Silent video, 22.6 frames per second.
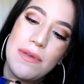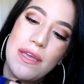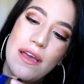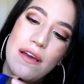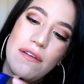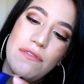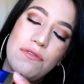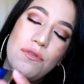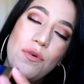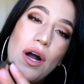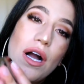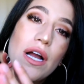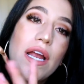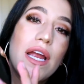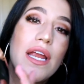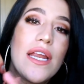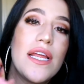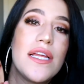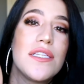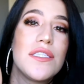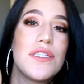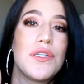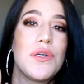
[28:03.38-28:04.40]
me of walking
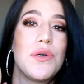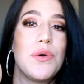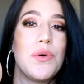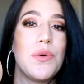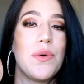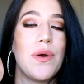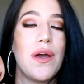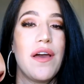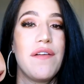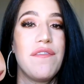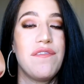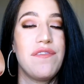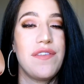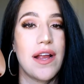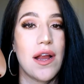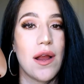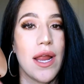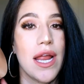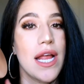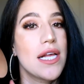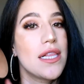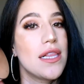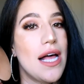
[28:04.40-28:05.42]
into a
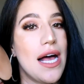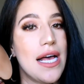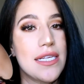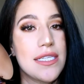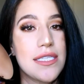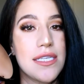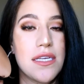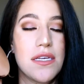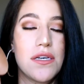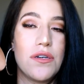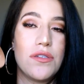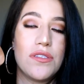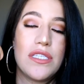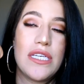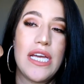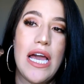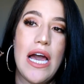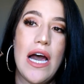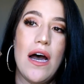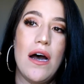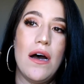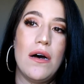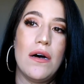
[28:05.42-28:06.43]
very classy
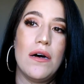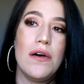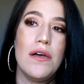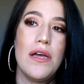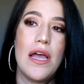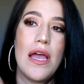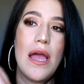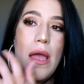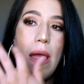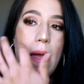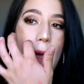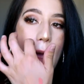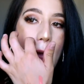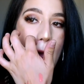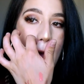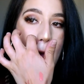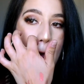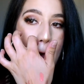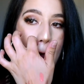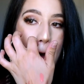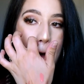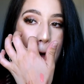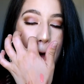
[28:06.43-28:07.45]
hotel,
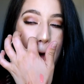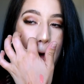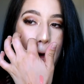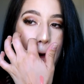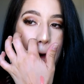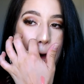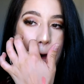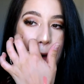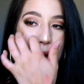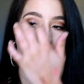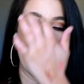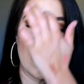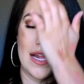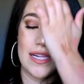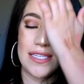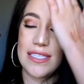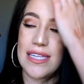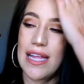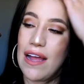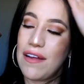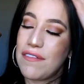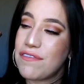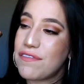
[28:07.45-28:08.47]
and it's
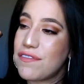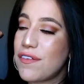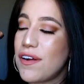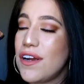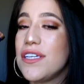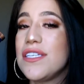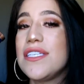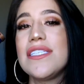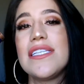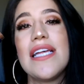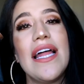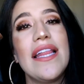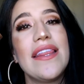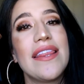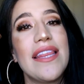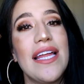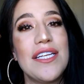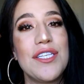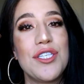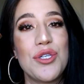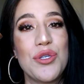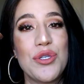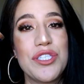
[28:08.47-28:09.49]
that first scent
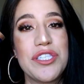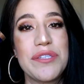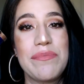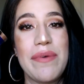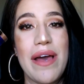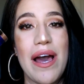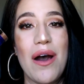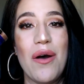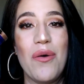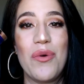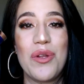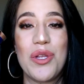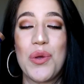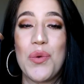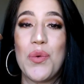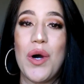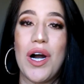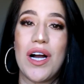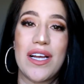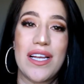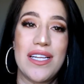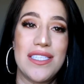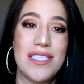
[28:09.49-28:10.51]
that you smell when you
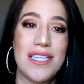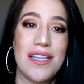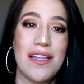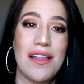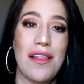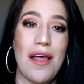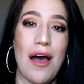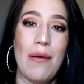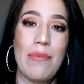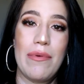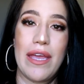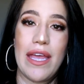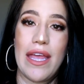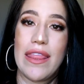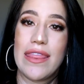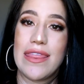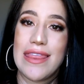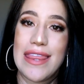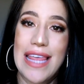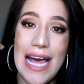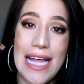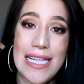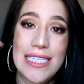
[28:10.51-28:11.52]
walk into the lobby.
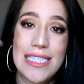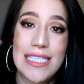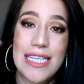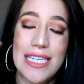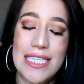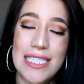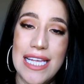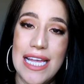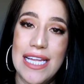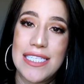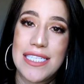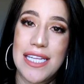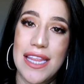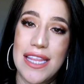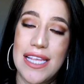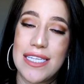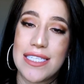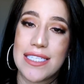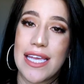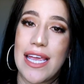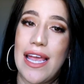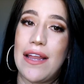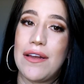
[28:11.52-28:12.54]
That's the scent of
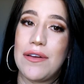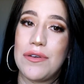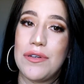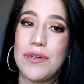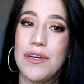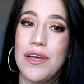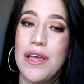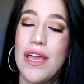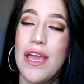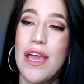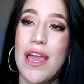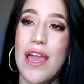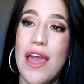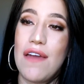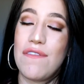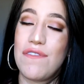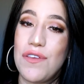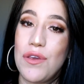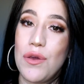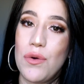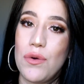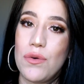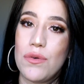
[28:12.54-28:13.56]
this candle.
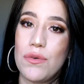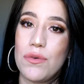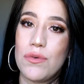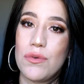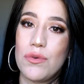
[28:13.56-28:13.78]
If you